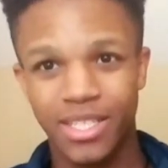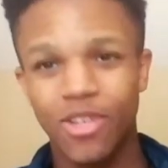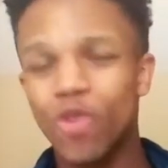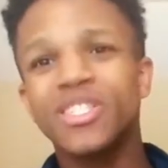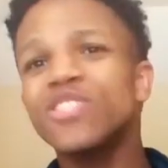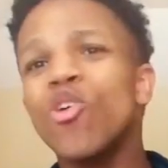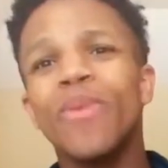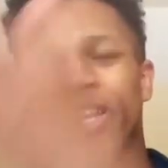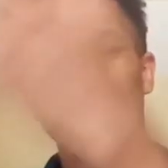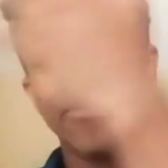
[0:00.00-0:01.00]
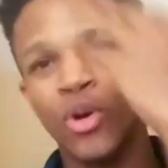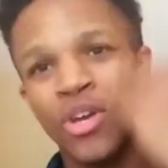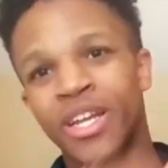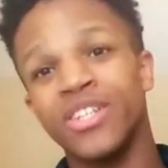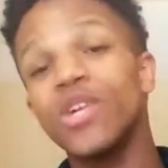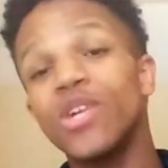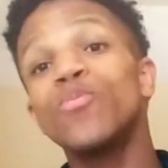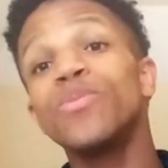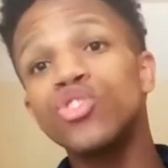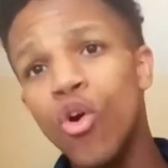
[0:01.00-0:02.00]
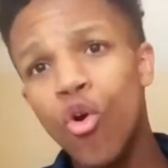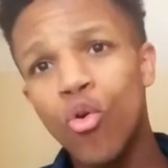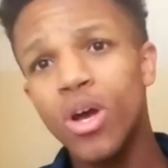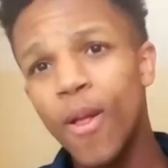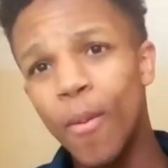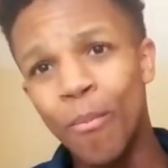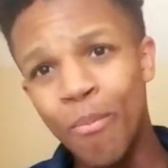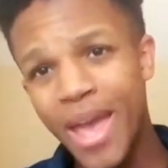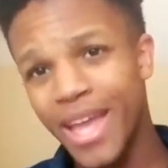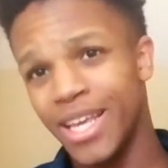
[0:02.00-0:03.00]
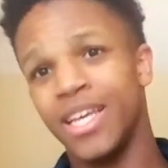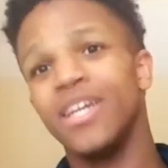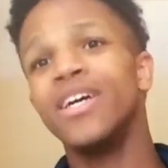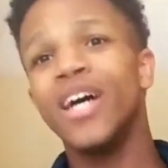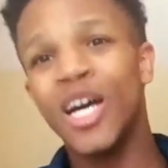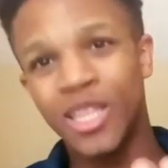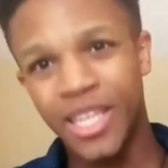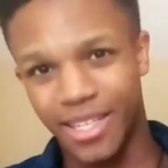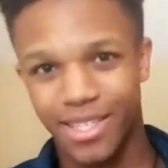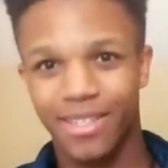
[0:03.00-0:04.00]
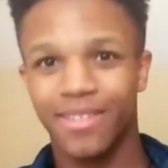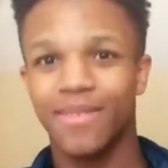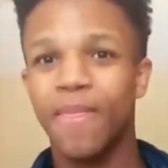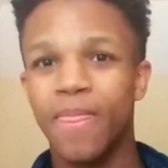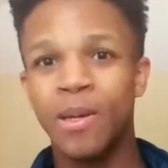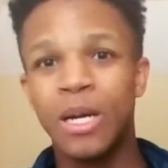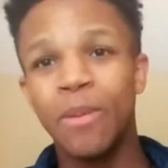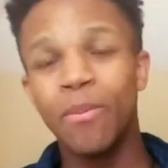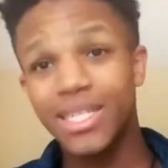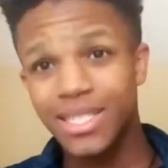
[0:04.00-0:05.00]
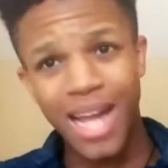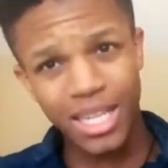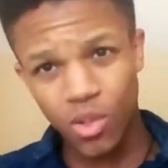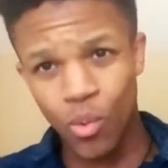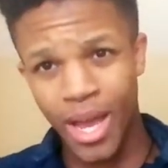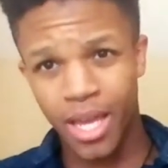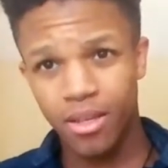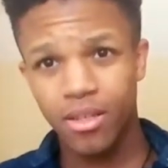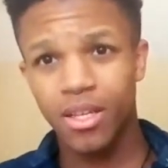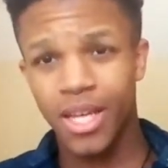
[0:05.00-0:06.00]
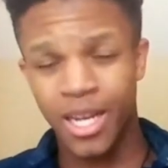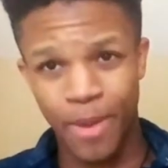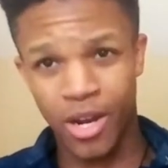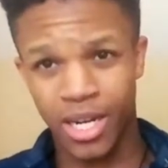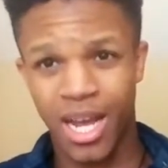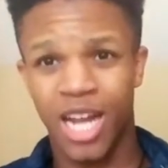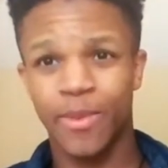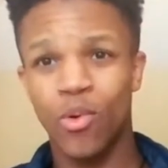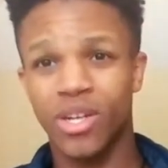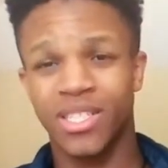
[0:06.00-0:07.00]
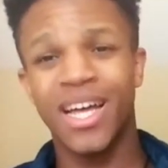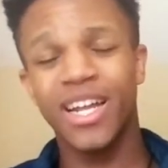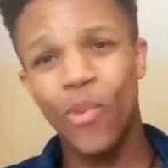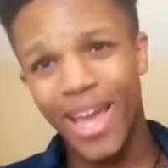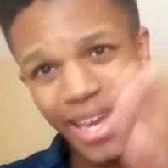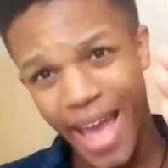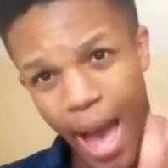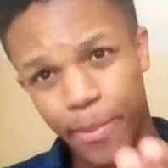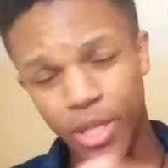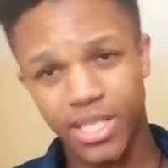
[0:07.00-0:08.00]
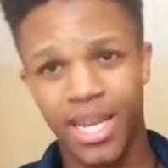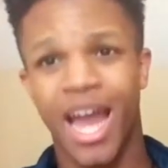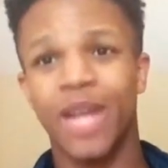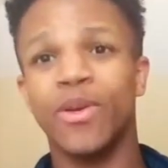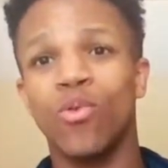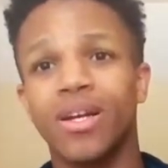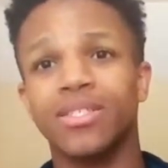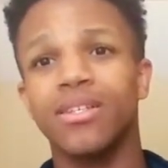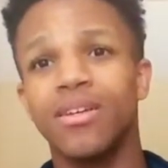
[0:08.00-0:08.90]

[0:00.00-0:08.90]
There would be so many billionaires. There would be so many elite. But that's not the way an American economy works. It's not the way a capitalist economy works.